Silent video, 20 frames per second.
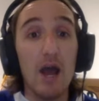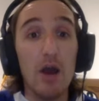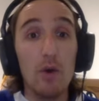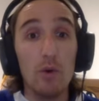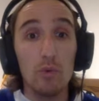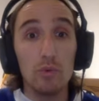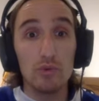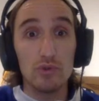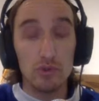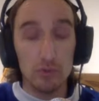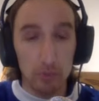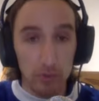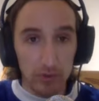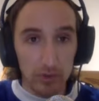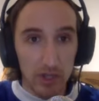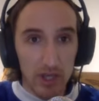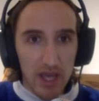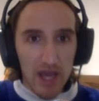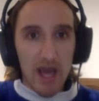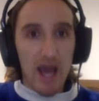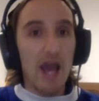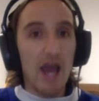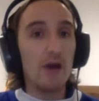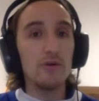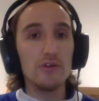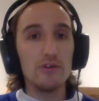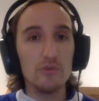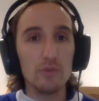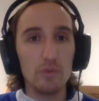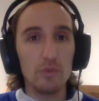How do
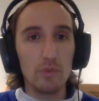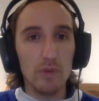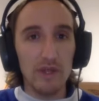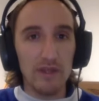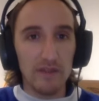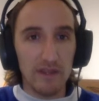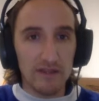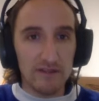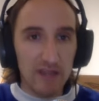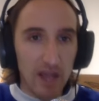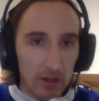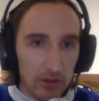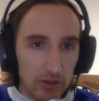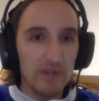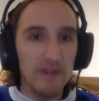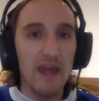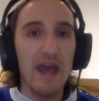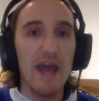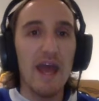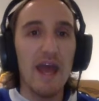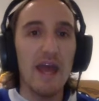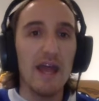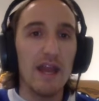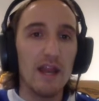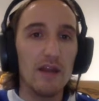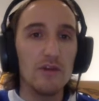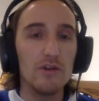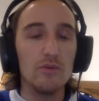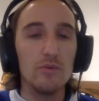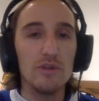you win this? How do you win the
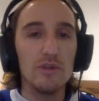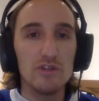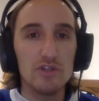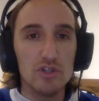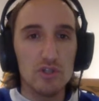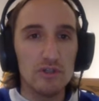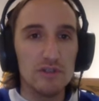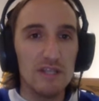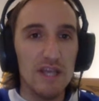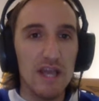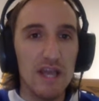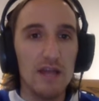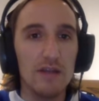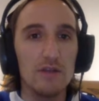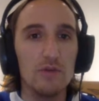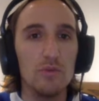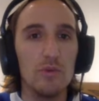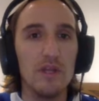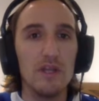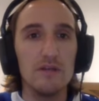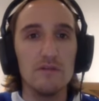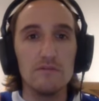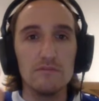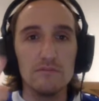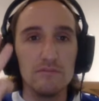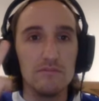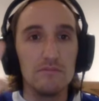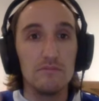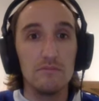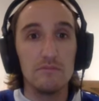hat? How do you win the jersey? How do you
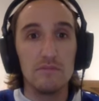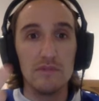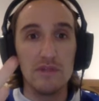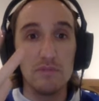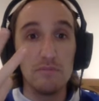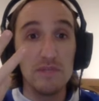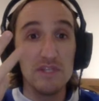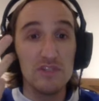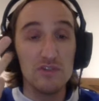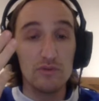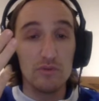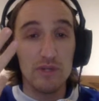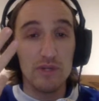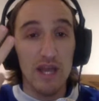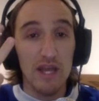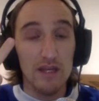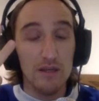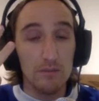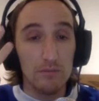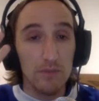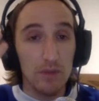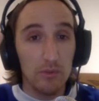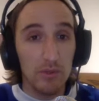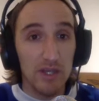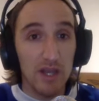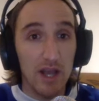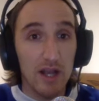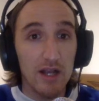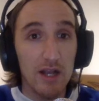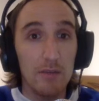win the mystery item that we got
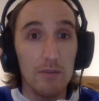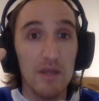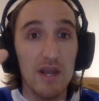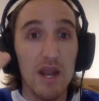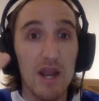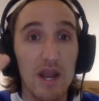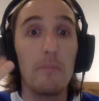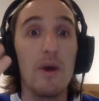coming up?